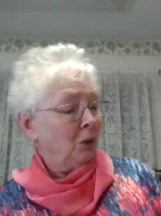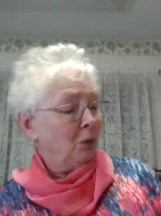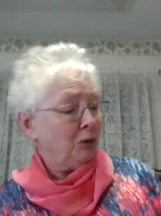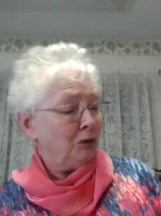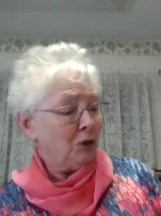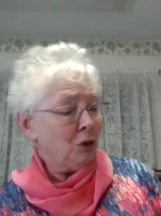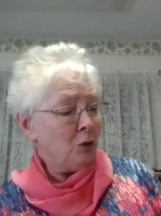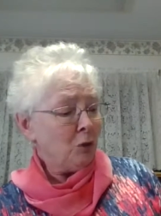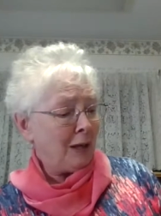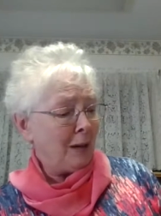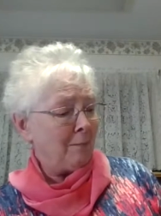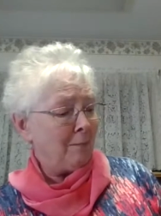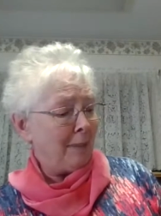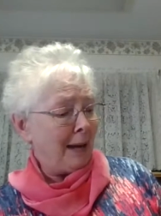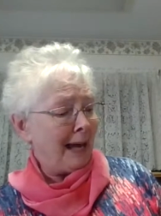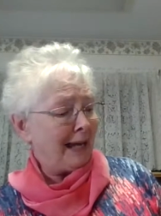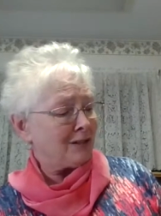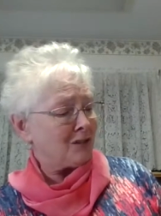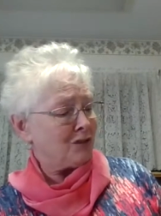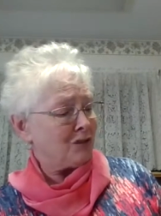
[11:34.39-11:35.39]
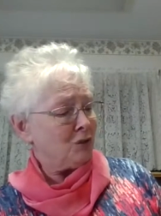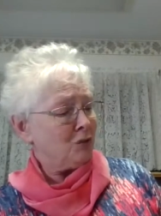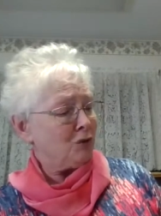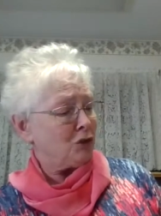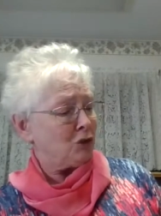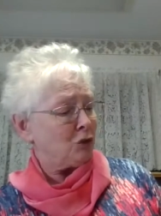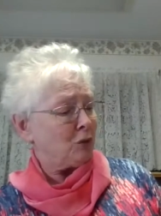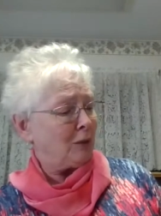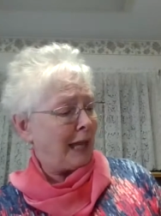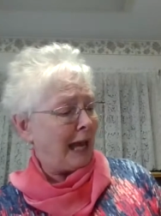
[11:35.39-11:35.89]
"Well, do come back as soon
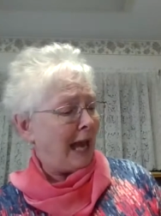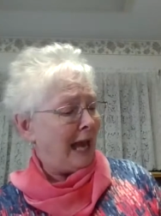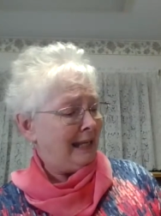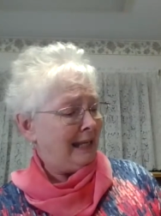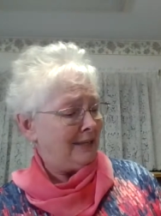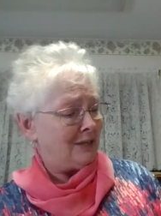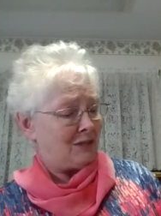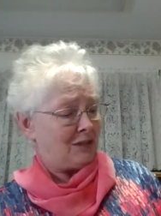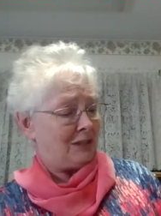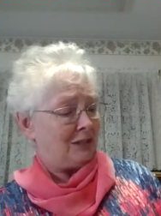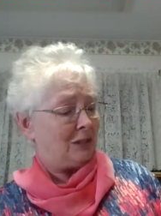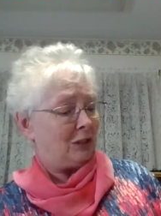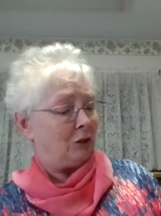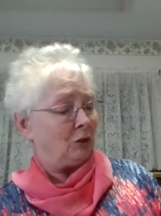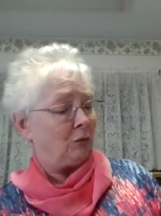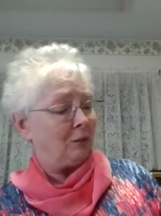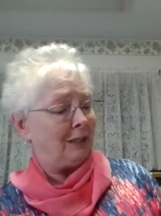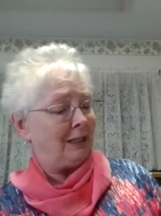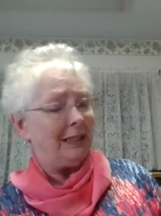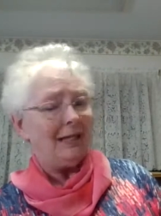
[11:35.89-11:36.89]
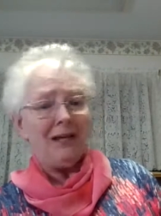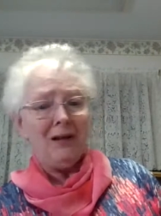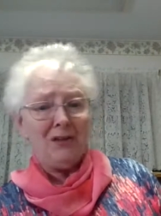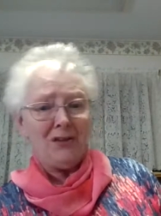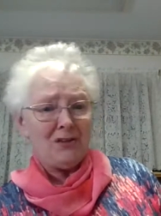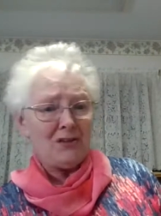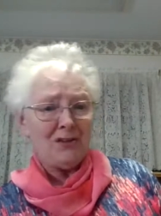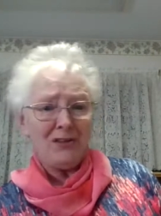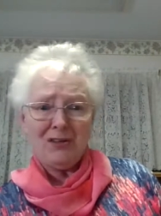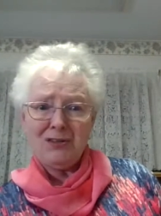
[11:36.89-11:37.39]
as you can," said Diggory.
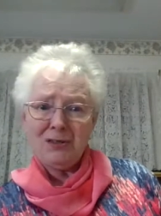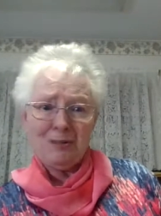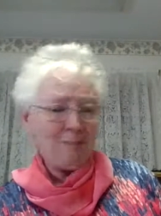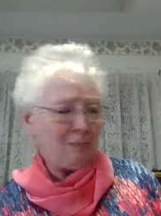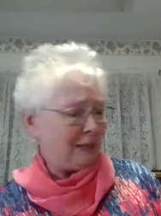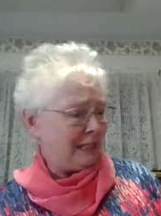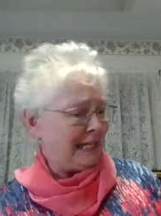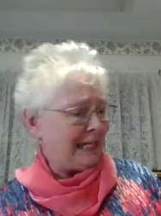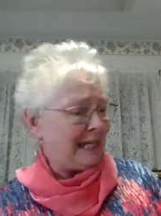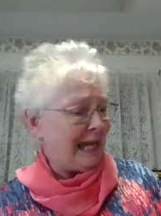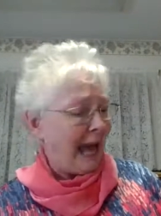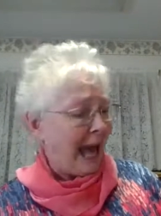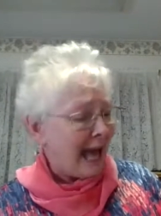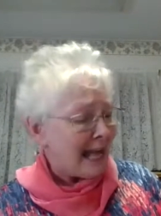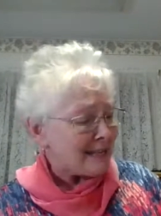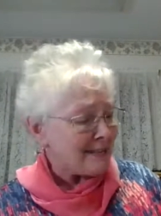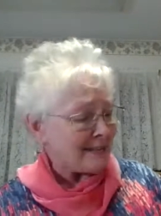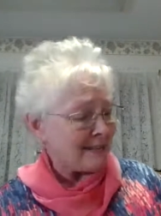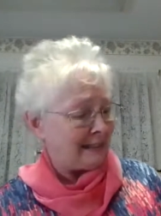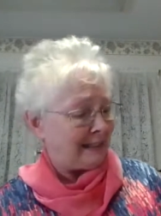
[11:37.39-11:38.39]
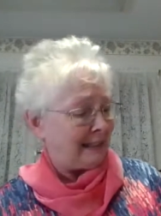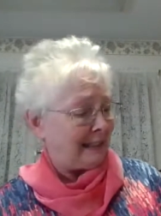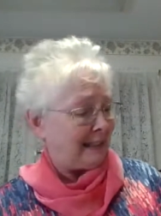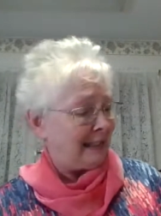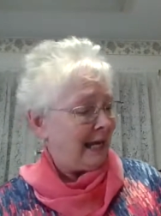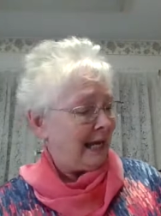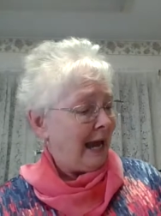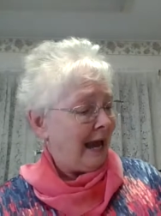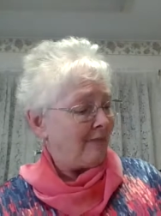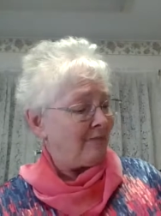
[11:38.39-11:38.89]
"This is simply
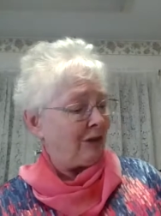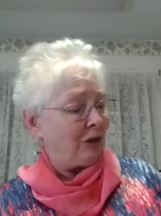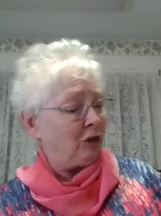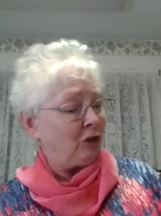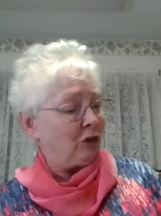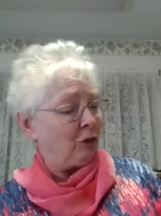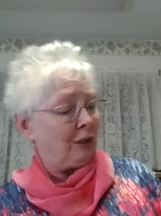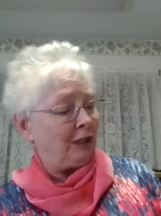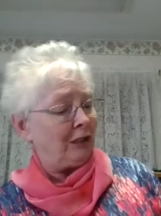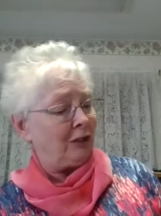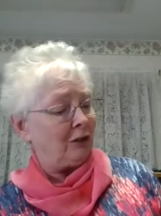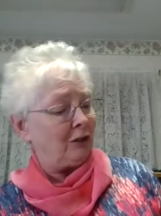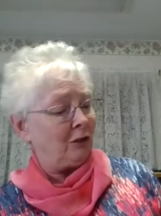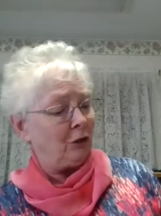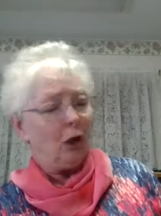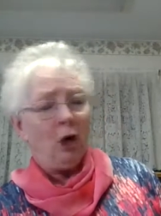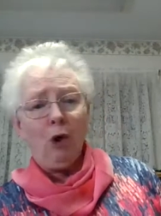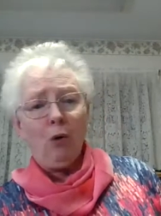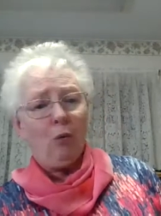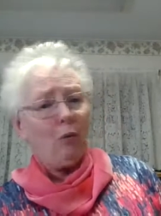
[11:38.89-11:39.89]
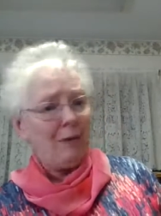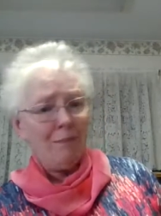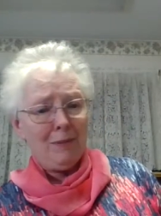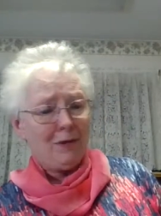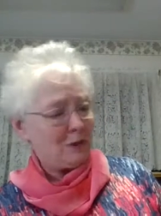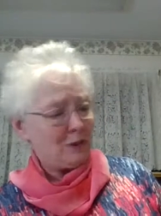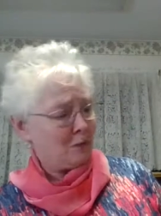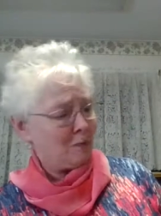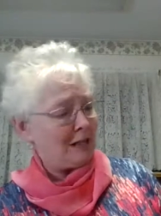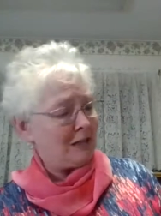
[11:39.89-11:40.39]
ghastly, having her here. We
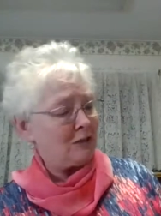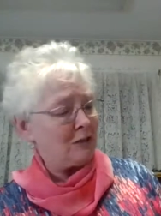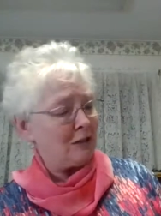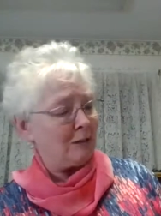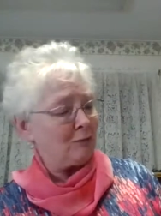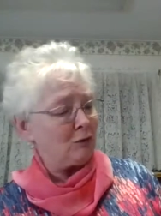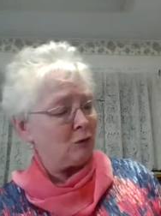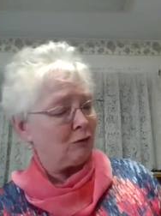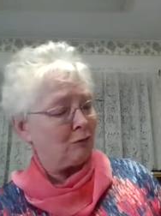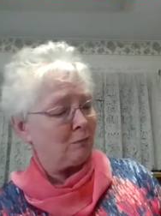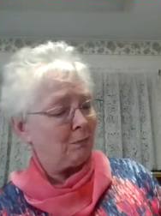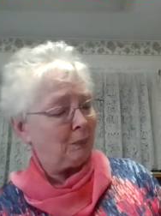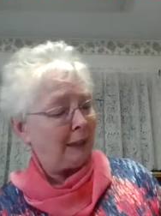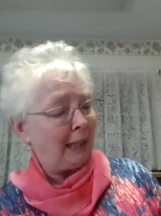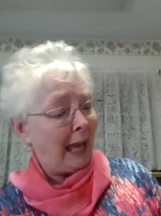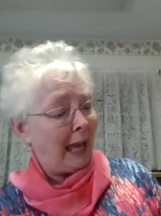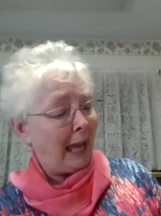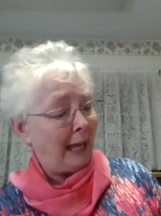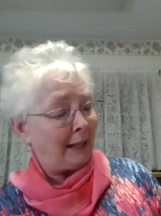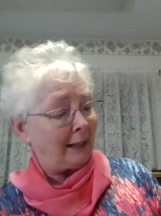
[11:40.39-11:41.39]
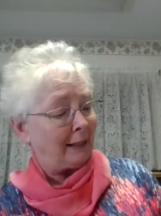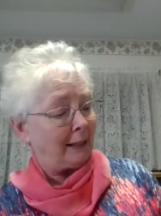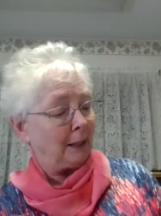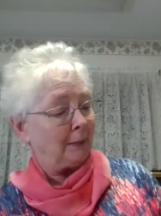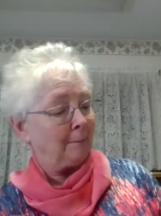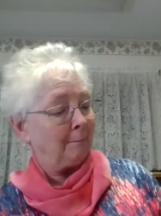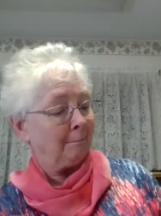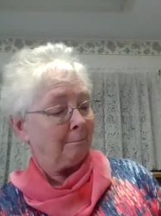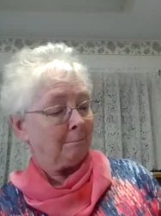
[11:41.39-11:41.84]
must make some sort of plan."